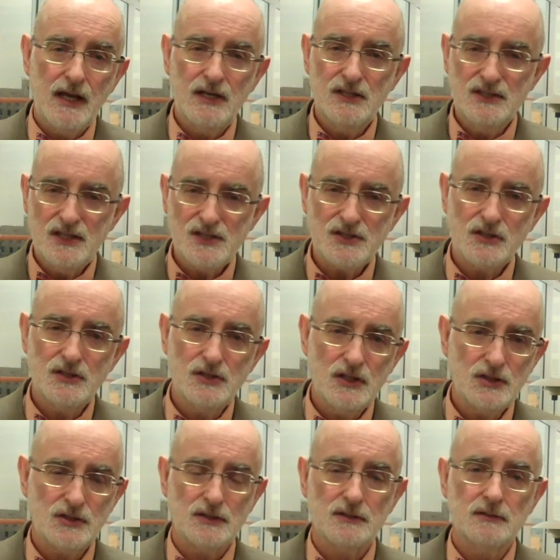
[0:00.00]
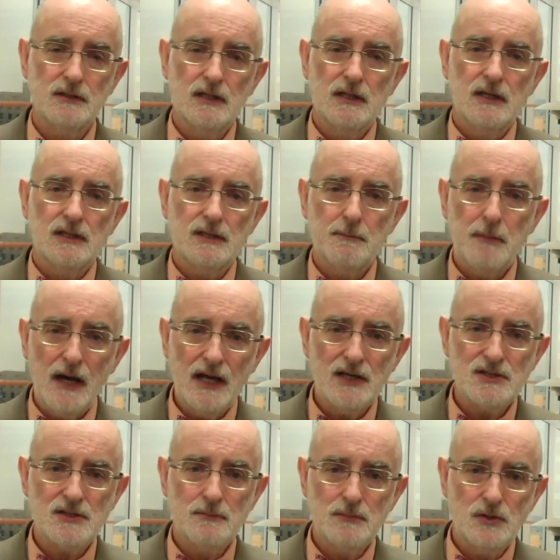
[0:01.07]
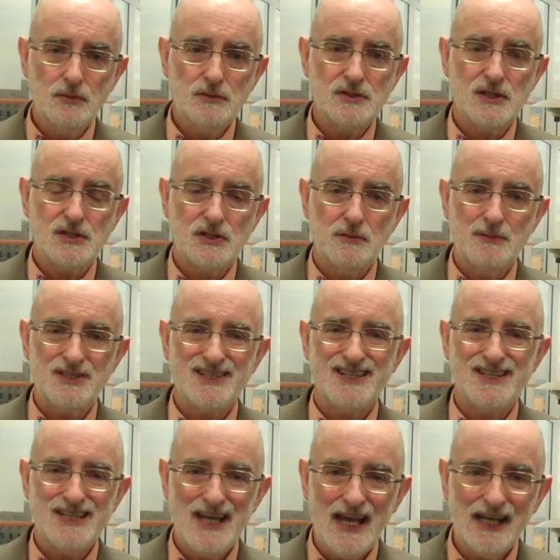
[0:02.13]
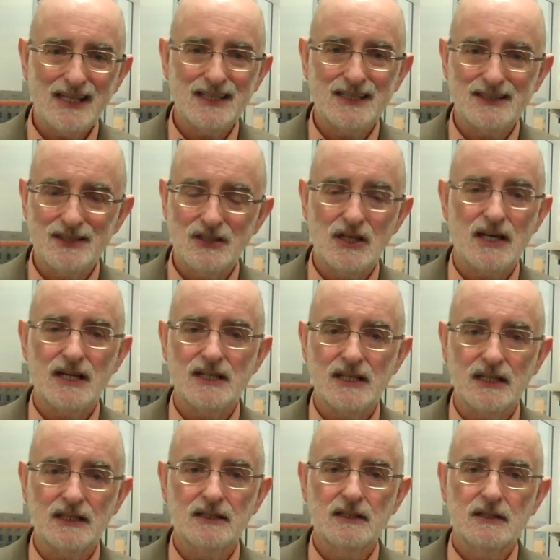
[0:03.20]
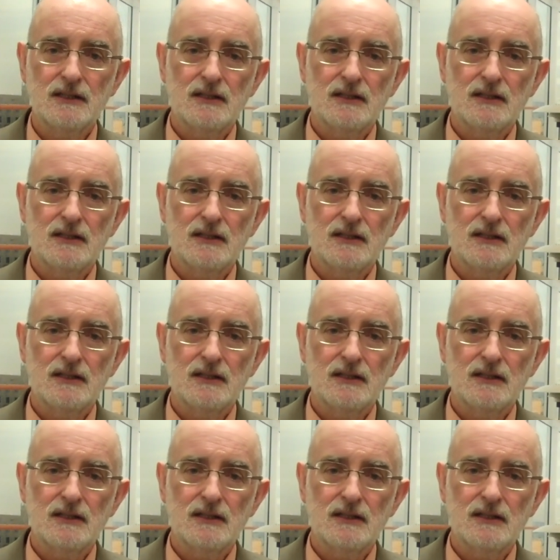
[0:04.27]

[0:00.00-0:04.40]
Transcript: And in this condition, the body's immune system is attacking the lining